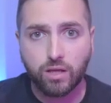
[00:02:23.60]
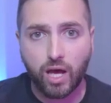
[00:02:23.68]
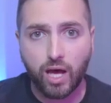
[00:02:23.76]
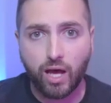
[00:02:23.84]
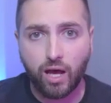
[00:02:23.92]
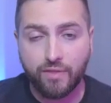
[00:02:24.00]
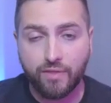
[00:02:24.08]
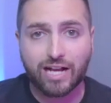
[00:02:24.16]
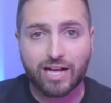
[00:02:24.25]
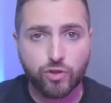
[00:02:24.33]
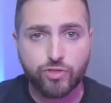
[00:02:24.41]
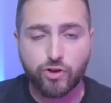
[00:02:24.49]
on the
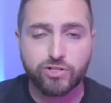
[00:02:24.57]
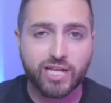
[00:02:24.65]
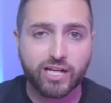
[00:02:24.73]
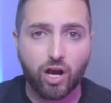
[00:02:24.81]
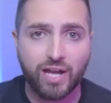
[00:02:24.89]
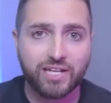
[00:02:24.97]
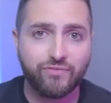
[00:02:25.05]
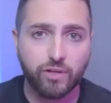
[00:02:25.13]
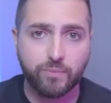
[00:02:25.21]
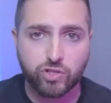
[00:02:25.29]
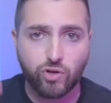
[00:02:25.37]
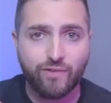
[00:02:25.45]
actual Thursday content
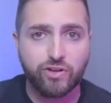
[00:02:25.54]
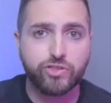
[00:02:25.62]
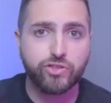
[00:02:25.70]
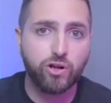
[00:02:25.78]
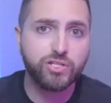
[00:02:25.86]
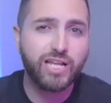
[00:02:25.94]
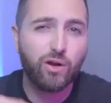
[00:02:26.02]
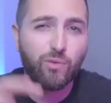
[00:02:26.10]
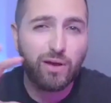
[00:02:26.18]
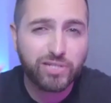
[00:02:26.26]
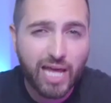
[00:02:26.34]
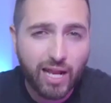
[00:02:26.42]
filming. So every Thursday
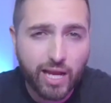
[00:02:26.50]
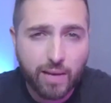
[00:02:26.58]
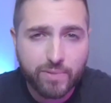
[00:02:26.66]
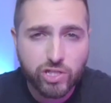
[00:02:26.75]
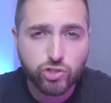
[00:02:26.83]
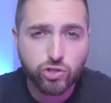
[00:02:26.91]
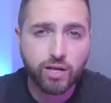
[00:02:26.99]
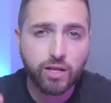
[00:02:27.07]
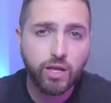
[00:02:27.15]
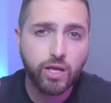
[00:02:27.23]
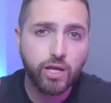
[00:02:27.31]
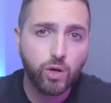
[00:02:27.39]
around 10 a.m. Eastern,
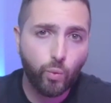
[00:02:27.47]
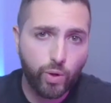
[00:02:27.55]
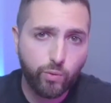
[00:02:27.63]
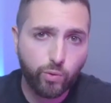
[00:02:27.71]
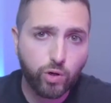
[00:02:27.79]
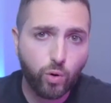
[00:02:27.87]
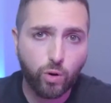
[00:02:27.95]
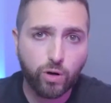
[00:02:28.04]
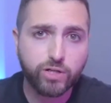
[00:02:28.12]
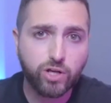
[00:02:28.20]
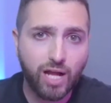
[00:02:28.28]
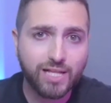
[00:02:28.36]
we
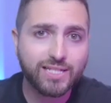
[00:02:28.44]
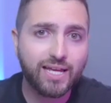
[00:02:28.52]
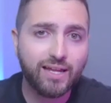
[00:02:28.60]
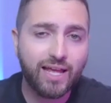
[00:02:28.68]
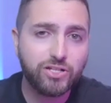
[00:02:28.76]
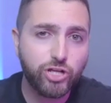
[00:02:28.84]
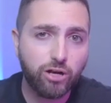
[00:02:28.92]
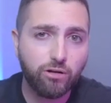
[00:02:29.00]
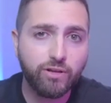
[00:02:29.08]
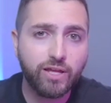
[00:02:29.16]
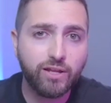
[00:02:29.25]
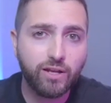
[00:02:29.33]
record content, and
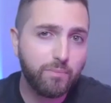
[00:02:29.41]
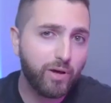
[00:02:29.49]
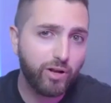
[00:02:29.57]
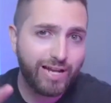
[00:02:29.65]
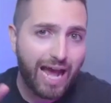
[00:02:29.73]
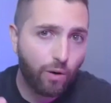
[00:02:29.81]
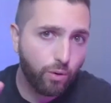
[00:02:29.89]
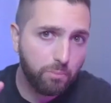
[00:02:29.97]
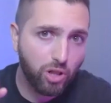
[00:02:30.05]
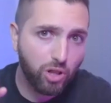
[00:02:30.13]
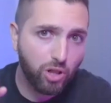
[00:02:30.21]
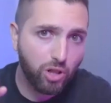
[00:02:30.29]
generally in about an hour
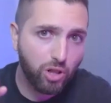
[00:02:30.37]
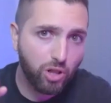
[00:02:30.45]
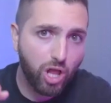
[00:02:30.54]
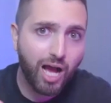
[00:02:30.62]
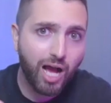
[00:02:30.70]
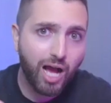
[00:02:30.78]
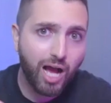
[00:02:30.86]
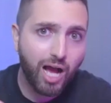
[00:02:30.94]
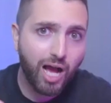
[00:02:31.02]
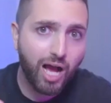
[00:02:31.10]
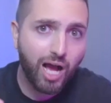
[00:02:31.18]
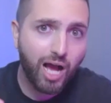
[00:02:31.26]
block,
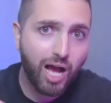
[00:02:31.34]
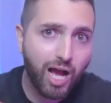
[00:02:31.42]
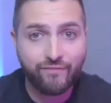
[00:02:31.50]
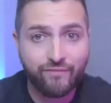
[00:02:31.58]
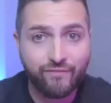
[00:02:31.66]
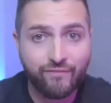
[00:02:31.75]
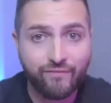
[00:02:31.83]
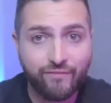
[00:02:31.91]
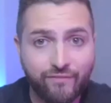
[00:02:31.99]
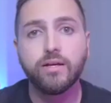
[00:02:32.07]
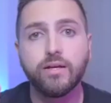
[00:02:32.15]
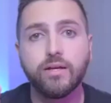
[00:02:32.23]
if it's
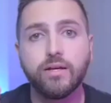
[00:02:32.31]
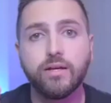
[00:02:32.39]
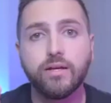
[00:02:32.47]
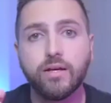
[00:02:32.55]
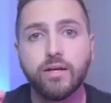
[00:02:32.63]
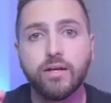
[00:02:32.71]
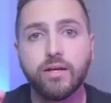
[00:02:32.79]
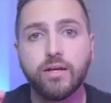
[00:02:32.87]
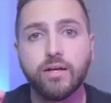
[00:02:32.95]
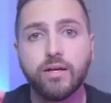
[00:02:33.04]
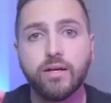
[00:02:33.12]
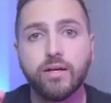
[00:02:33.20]
planned, I can